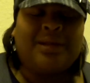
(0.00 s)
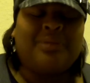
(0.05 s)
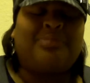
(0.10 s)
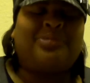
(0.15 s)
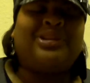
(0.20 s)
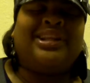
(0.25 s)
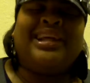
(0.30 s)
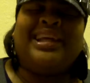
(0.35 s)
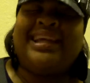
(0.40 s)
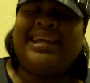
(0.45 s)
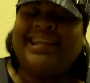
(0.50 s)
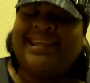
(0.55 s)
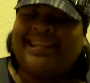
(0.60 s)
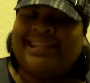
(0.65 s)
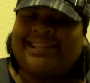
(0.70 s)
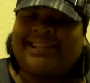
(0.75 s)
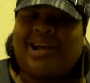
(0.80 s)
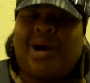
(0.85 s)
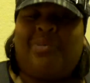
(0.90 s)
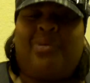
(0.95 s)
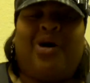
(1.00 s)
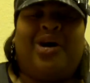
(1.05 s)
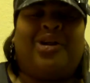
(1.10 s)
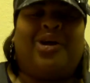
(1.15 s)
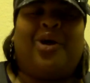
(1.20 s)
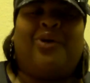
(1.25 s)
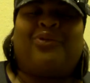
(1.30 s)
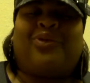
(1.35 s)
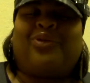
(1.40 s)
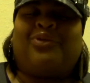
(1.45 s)
Please come on
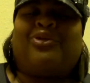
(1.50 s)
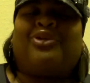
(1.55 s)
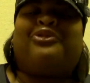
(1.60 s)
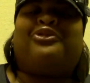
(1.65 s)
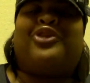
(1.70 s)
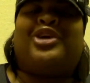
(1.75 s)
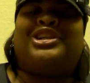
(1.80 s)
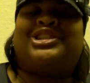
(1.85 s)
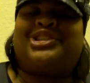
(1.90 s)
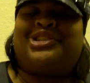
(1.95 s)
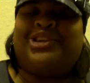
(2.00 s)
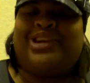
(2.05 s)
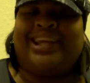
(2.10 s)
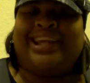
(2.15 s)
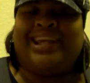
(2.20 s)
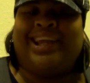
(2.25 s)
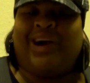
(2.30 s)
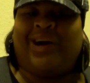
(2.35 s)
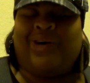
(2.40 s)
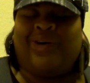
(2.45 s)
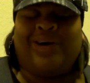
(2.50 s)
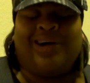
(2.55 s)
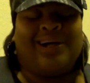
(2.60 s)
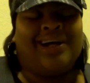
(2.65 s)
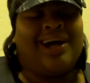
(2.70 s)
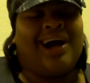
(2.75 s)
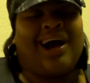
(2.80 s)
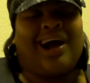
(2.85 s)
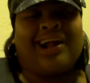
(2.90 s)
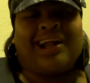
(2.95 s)
over and refresh your ego.
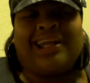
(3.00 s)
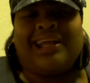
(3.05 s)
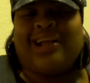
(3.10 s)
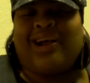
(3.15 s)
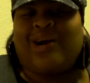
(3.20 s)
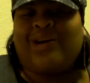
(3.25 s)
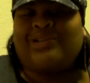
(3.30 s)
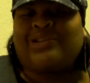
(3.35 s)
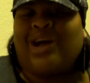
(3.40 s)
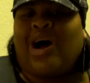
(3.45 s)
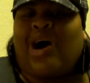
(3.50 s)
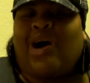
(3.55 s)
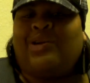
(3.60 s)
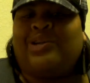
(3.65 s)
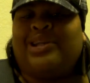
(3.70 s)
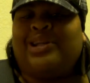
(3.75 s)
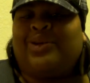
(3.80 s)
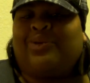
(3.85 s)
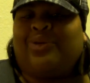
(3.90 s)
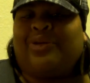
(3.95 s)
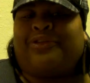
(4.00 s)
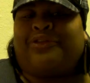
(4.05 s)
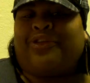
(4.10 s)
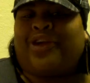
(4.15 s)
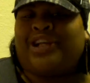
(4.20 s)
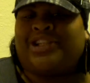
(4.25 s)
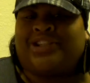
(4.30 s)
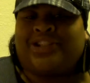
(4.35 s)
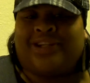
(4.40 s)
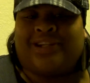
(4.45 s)
Our egos all need a
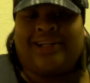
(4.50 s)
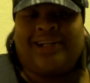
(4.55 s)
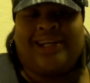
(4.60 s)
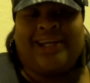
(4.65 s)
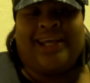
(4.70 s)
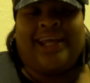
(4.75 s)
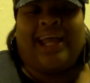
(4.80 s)
refresher.